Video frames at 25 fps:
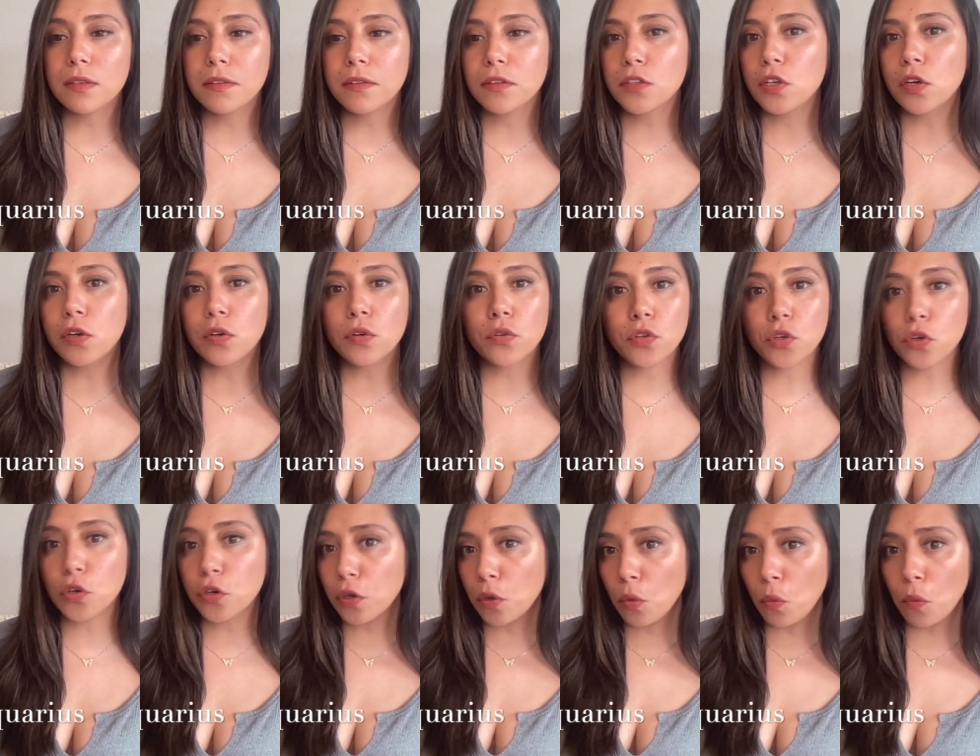they're
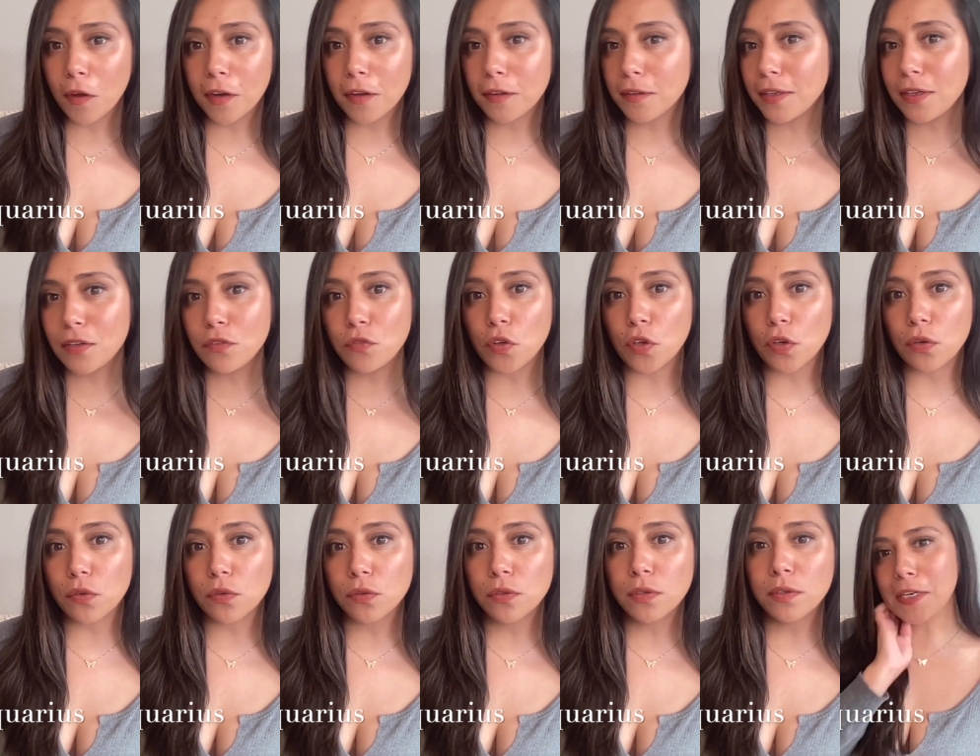they're going to want to leave
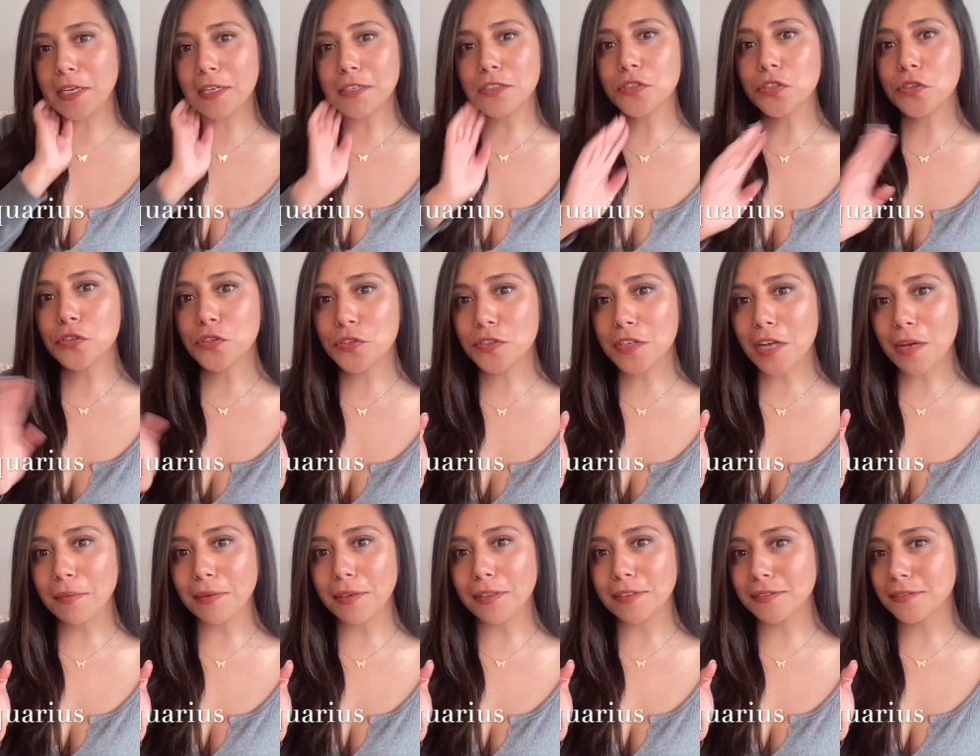you because they're
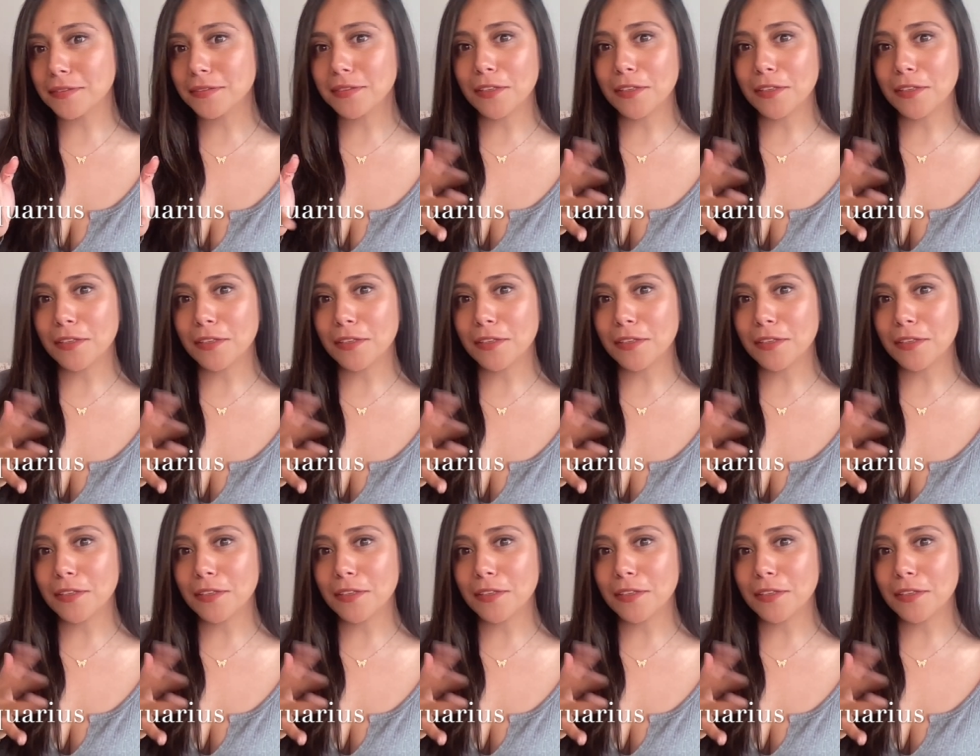stubborn.